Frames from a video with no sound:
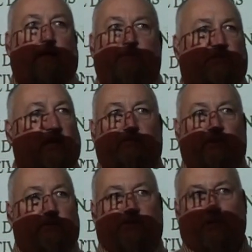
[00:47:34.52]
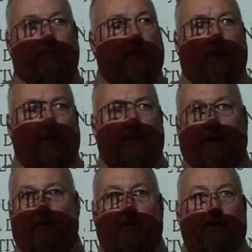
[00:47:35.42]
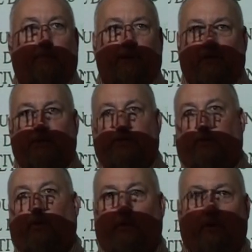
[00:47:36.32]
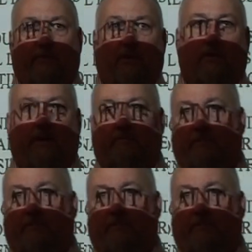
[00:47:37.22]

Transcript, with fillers: I'm just giving you a super hard time. Oh, your pitchers are horrible, your